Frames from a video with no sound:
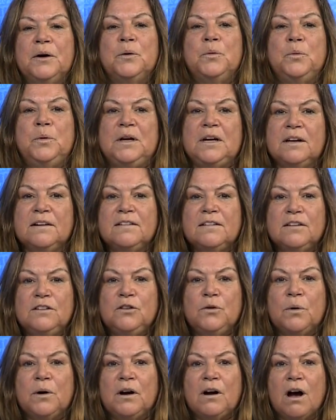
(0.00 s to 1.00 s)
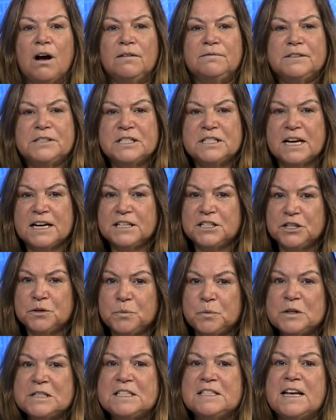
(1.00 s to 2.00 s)
We continue our conversation
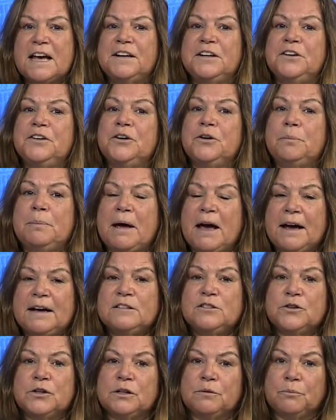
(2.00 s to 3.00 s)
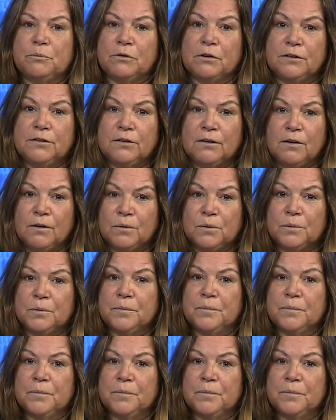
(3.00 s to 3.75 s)
with Senator Patrick Brazeau.